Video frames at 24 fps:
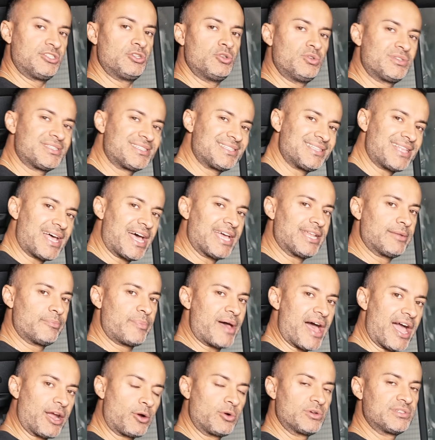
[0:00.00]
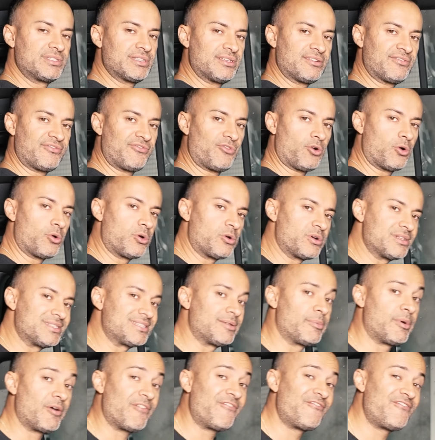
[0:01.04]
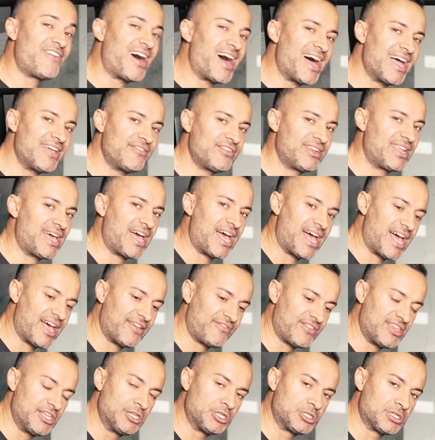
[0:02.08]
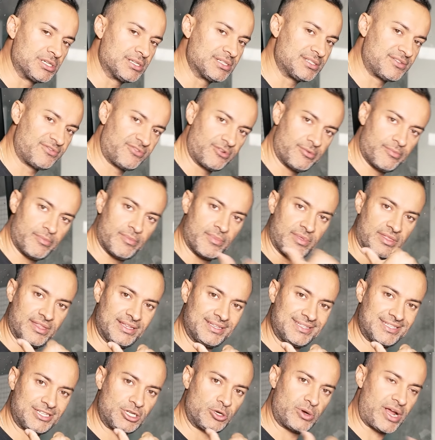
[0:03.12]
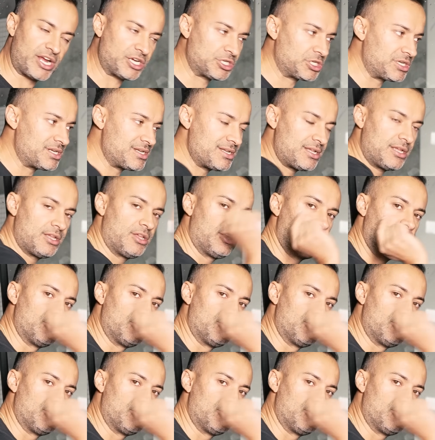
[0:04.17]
do slide backwards and forwards about 5.5 inches from this direction